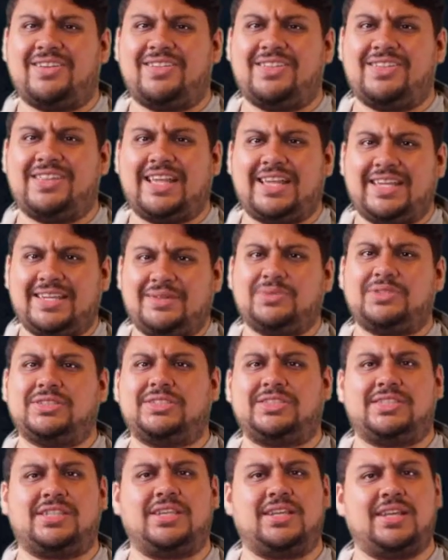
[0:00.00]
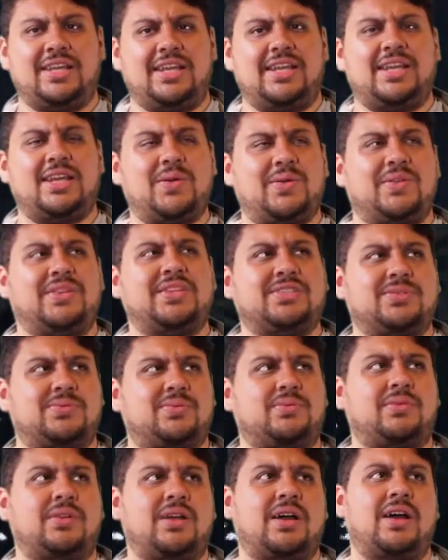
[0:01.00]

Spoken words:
other than that, it was this.